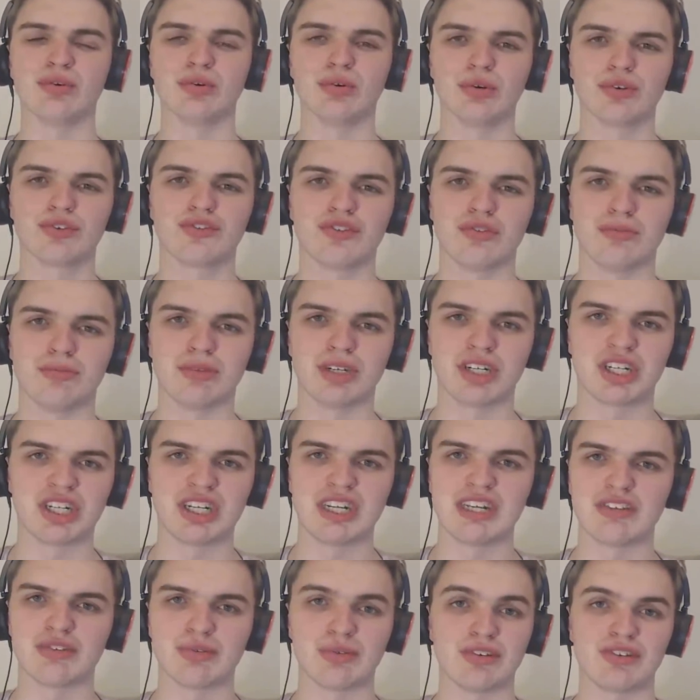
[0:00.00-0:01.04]
awesome
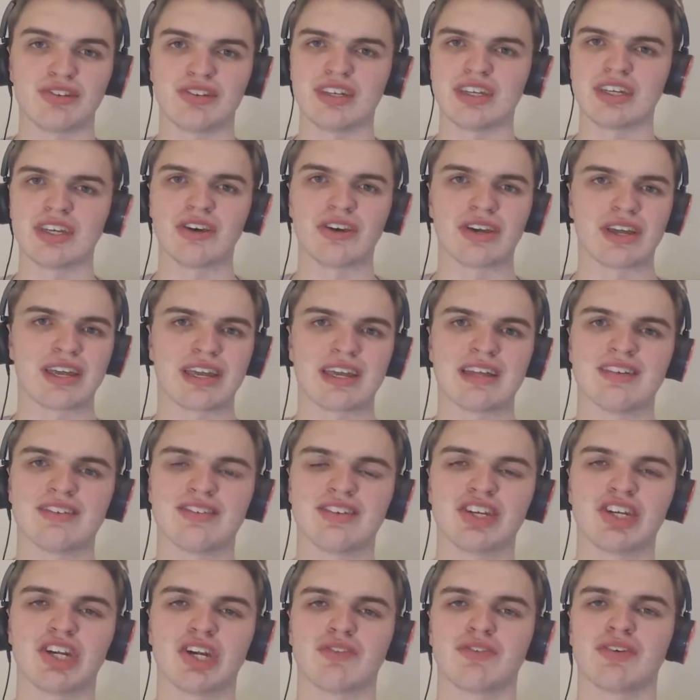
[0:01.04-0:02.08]
machines that we see going against
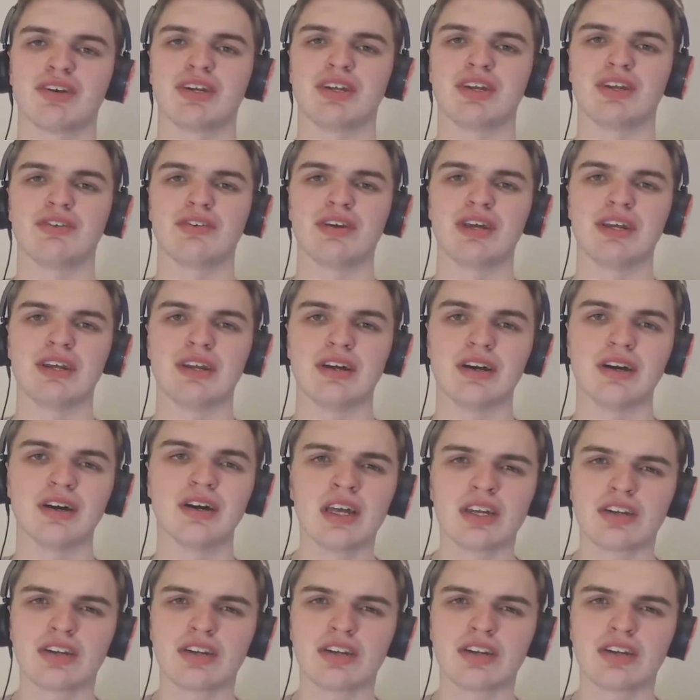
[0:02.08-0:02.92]
each other in the arena.